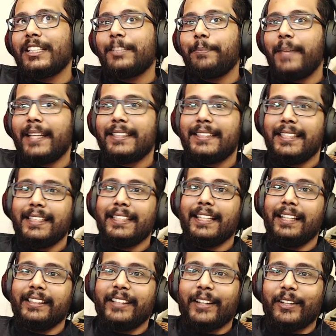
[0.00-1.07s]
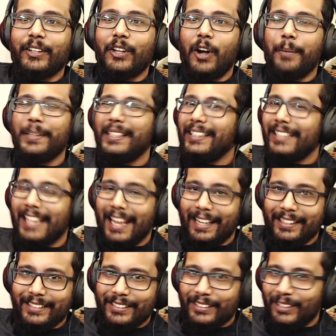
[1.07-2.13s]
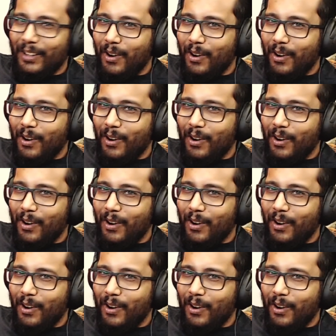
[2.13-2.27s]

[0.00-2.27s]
expecting a little comedy and